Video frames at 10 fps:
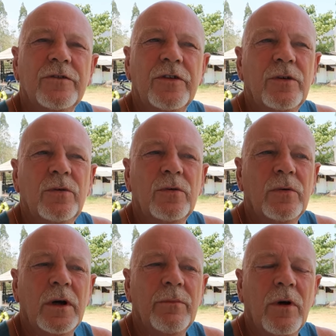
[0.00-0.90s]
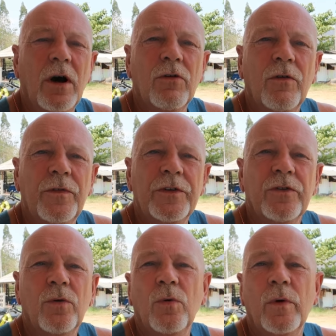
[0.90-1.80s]
to our office
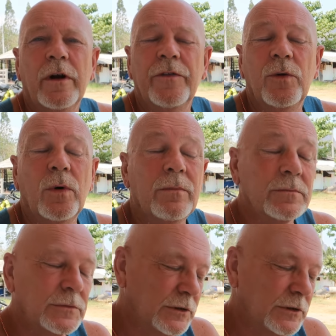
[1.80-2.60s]
or wherever you want.